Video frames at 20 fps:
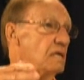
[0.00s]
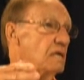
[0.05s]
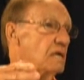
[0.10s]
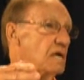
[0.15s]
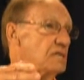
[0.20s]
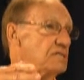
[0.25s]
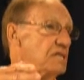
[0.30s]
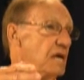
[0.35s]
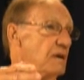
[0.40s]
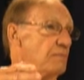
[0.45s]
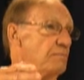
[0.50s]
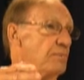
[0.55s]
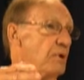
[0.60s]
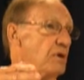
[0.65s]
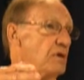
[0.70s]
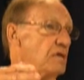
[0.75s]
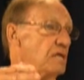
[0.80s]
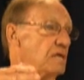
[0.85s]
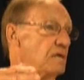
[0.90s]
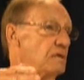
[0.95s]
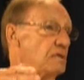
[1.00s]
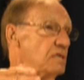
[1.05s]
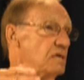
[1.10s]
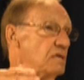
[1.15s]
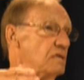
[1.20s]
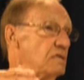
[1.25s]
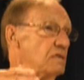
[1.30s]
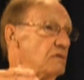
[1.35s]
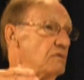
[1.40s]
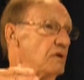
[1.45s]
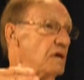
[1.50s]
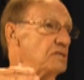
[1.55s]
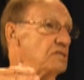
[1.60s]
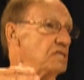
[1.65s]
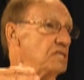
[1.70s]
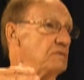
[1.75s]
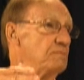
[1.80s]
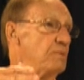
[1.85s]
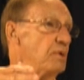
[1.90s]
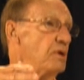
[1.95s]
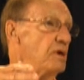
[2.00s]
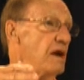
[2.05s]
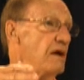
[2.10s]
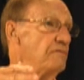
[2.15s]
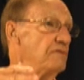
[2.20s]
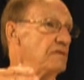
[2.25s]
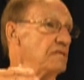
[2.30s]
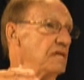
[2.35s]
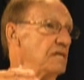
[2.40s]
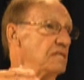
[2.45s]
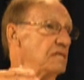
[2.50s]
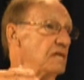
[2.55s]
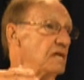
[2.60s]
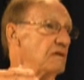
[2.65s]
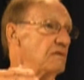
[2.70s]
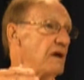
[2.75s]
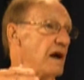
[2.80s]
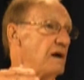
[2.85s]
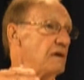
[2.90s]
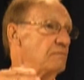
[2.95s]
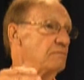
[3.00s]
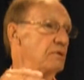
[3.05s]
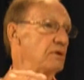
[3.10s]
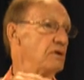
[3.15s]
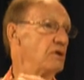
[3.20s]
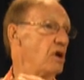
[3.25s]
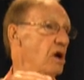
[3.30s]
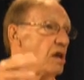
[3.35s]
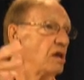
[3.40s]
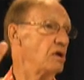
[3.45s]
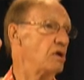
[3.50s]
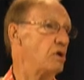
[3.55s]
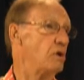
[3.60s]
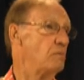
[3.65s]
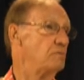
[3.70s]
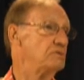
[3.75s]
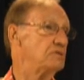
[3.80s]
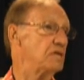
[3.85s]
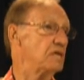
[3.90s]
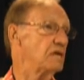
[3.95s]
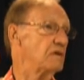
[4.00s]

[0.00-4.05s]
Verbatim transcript: because they burned the, the, the, Russians burn everything to the ground, burn all the homes to the